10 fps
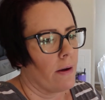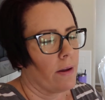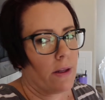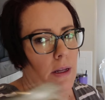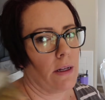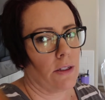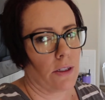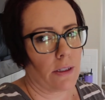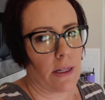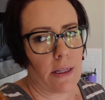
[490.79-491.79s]
You can eat it
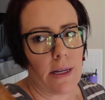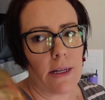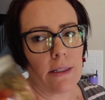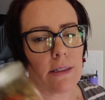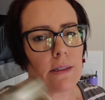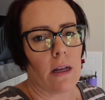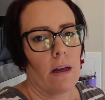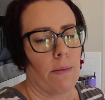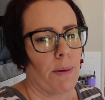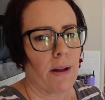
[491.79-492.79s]
just like this.
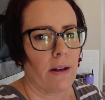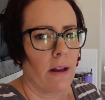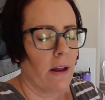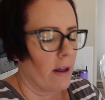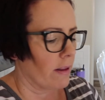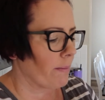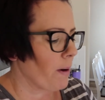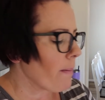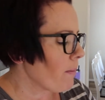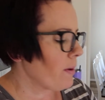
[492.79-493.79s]
But the
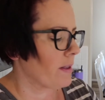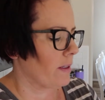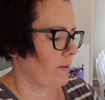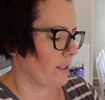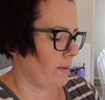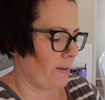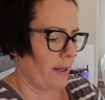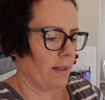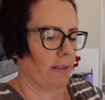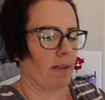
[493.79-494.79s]
problem with this
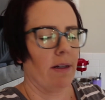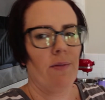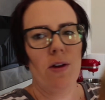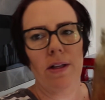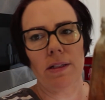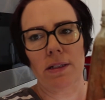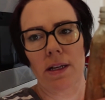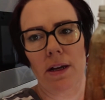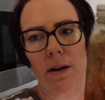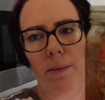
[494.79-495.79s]
recipe is, if you can see
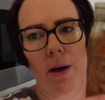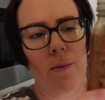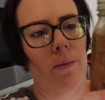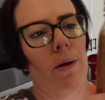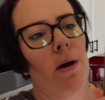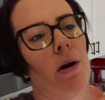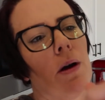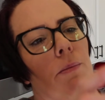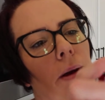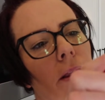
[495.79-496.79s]
here, my
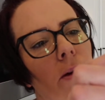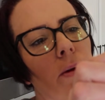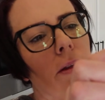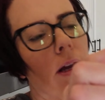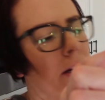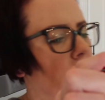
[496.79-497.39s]
liquid line